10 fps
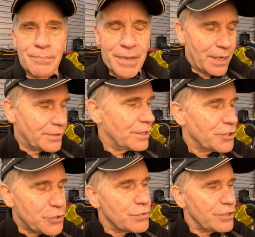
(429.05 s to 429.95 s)
man,
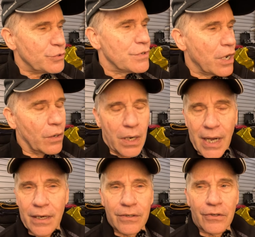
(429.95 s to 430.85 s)
you
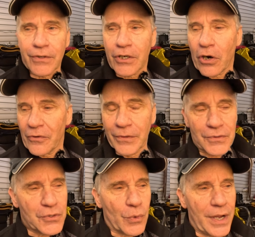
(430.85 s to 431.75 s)
know, the car
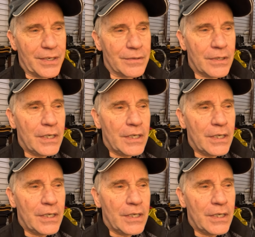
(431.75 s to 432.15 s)
feels great.